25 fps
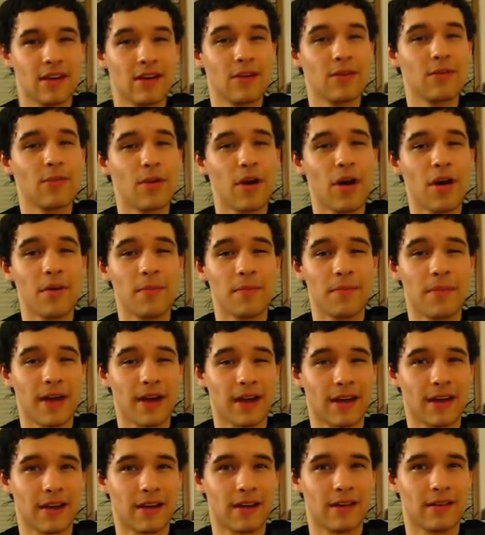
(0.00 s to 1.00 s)
Well,
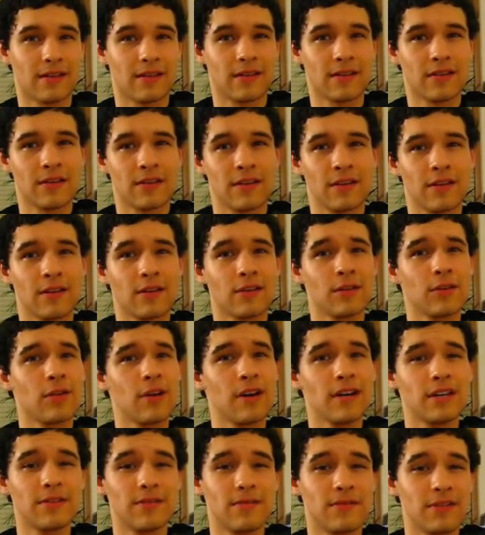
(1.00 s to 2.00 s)
Becca,
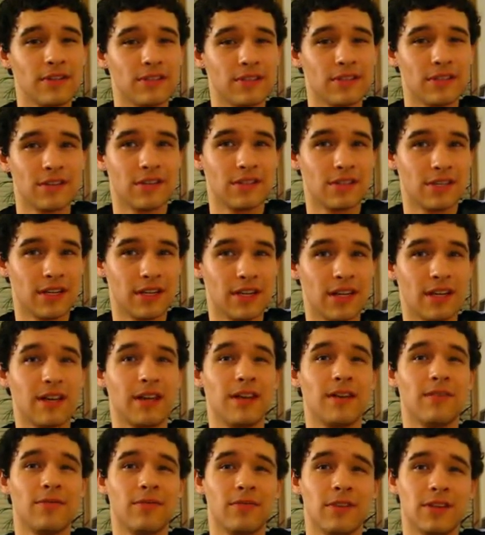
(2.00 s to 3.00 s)
chloride deficiency in
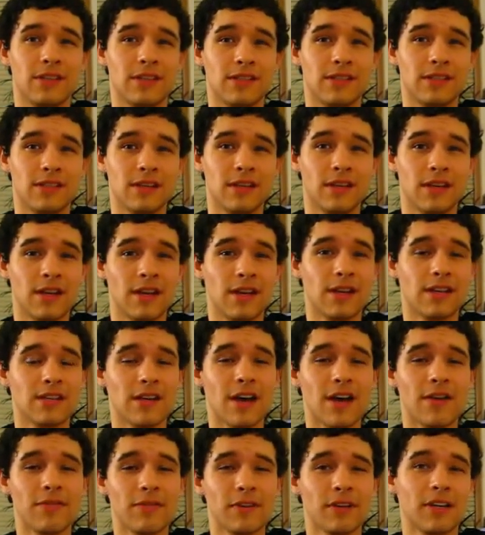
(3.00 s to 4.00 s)
infants is
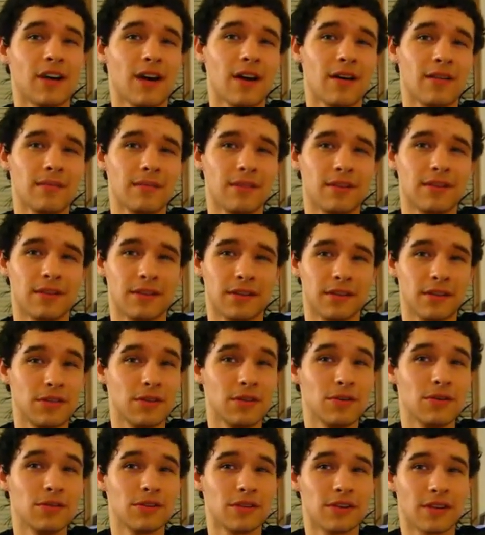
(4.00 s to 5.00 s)
often common
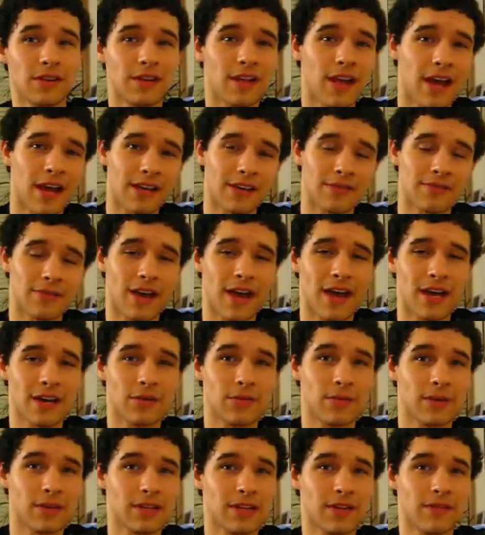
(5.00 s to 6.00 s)
due to the lack of
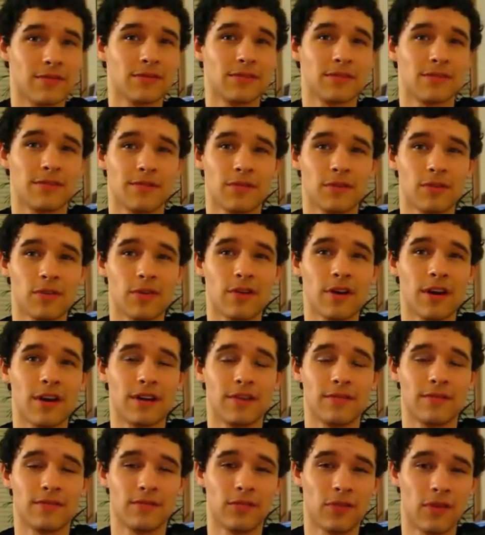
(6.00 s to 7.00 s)
adequate levels of chloride
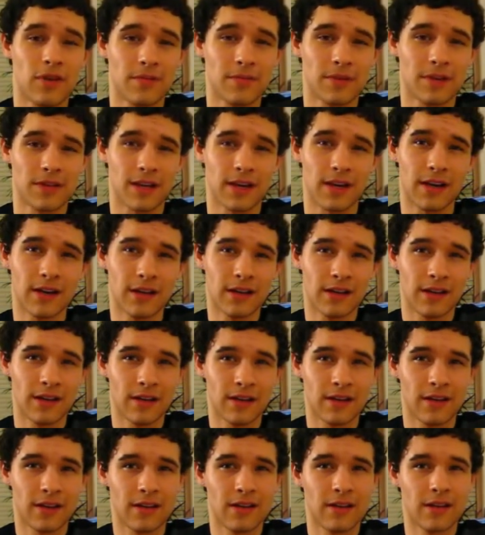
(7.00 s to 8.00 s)
in formula.
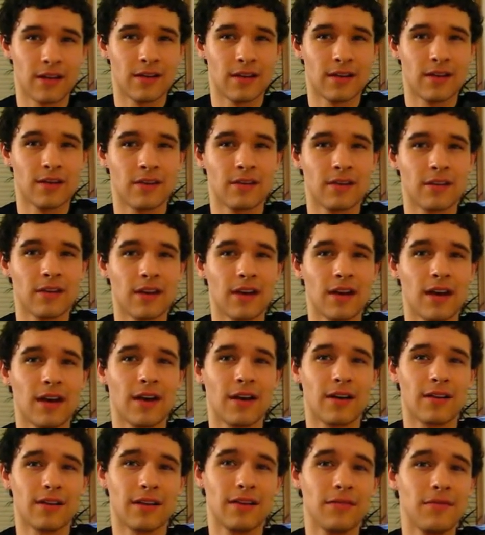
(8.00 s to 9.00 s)

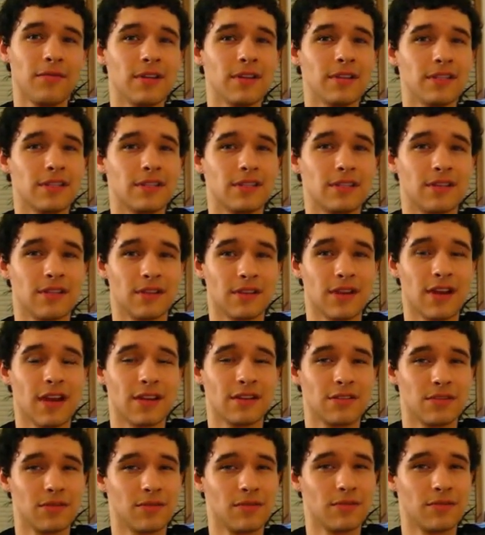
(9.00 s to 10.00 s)
Infants,
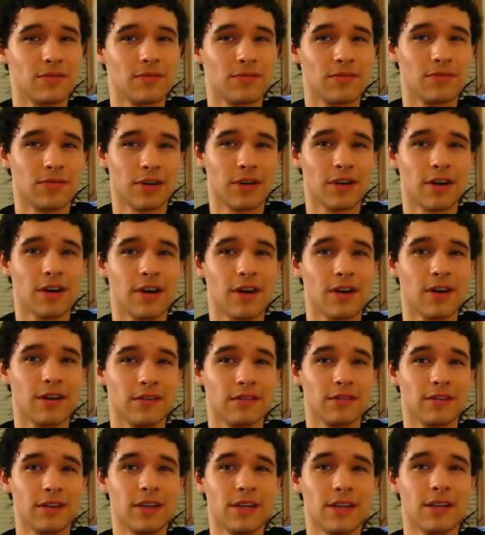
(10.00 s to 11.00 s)
as you recall,
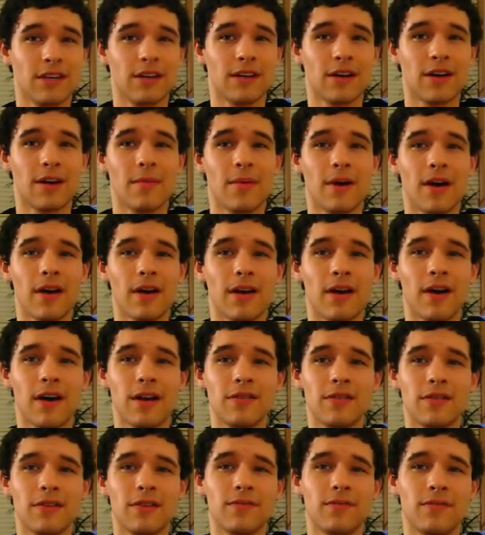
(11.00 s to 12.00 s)
need about
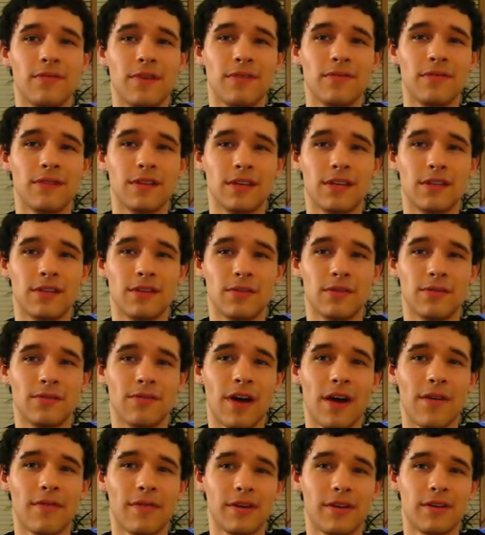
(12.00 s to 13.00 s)
150 to
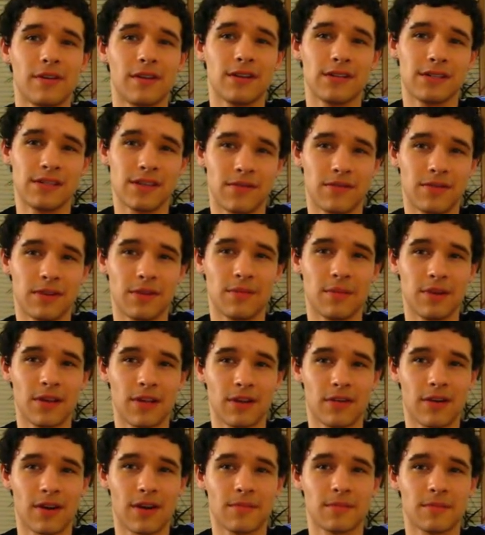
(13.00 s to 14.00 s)
570
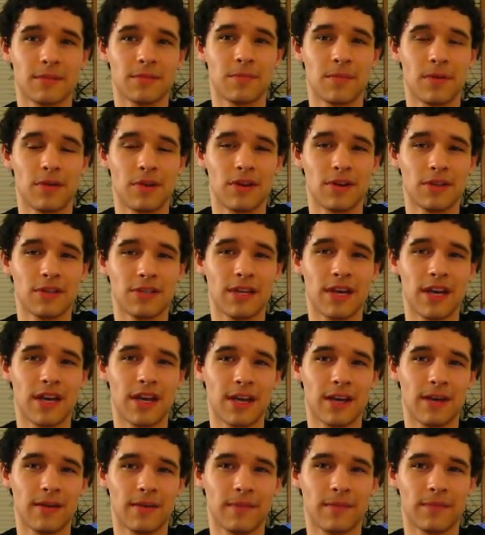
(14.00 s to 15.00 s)
milligrams per day.